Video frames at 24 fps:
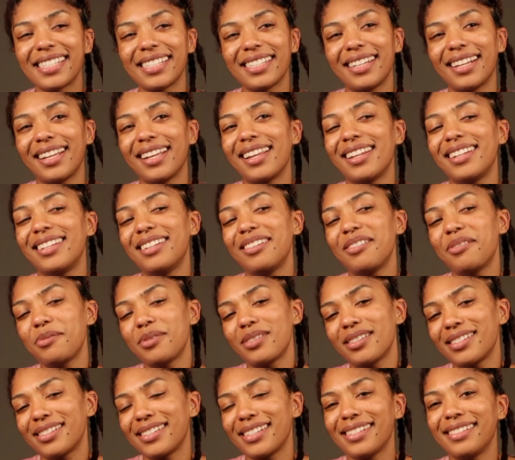and I didn't
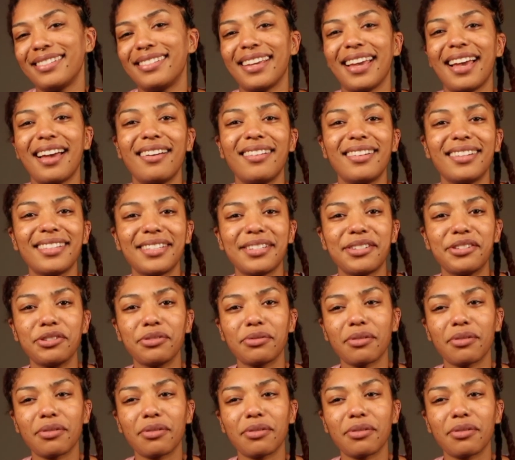want to sit down at the